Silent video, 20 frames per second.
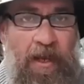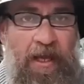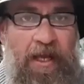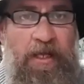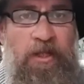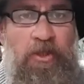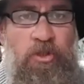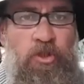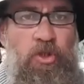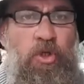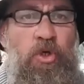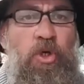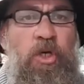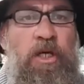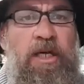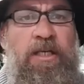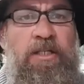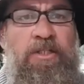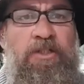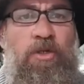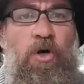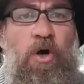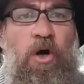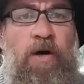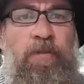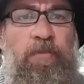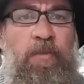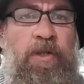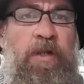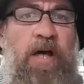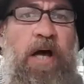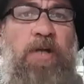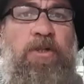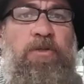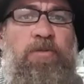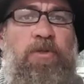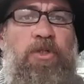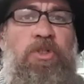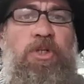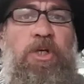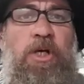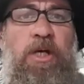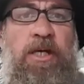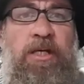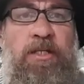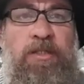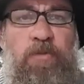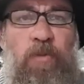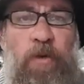In 2 years' time with those machines,